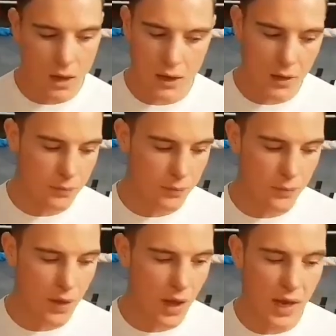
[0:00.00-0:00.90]

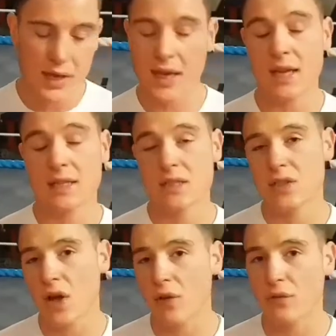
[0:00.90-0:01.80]
Um, and again,
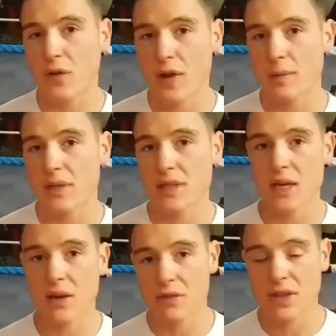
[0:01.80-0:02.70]
time frame is
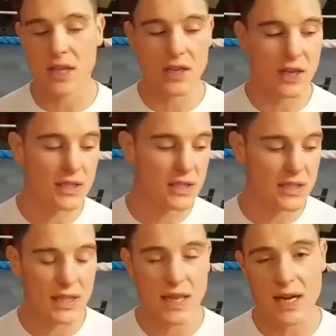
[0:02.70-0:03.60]
another thing. You need to
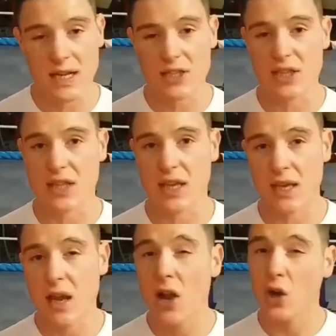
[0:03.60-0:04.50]
sit down and actually
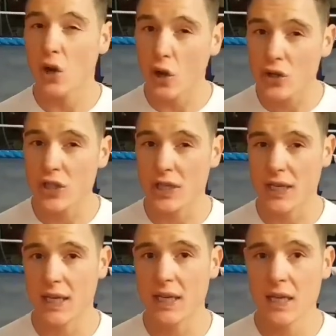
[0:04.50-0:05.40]
think
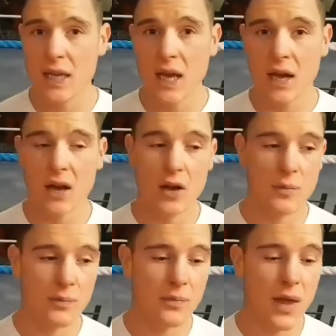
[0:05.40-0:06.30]
logically
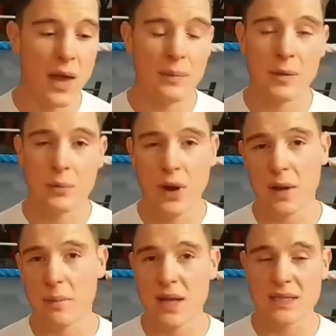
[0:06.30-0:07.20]
um, and be
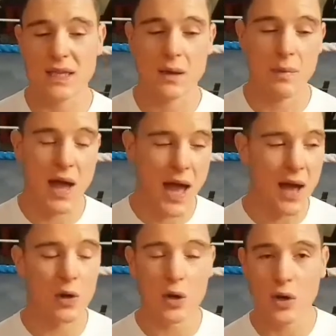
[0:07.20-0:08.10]
pragmatic about
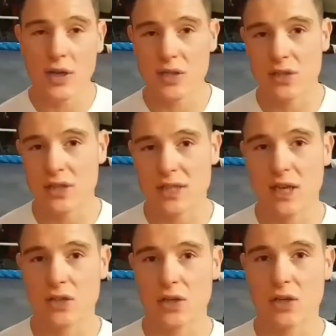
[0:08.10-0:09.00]
how long it's going to
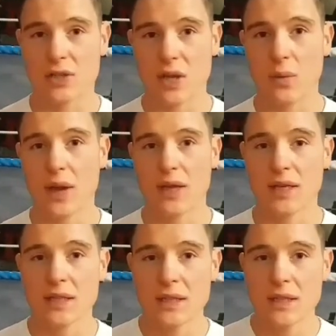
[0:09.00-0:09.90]
take you to lose that weight.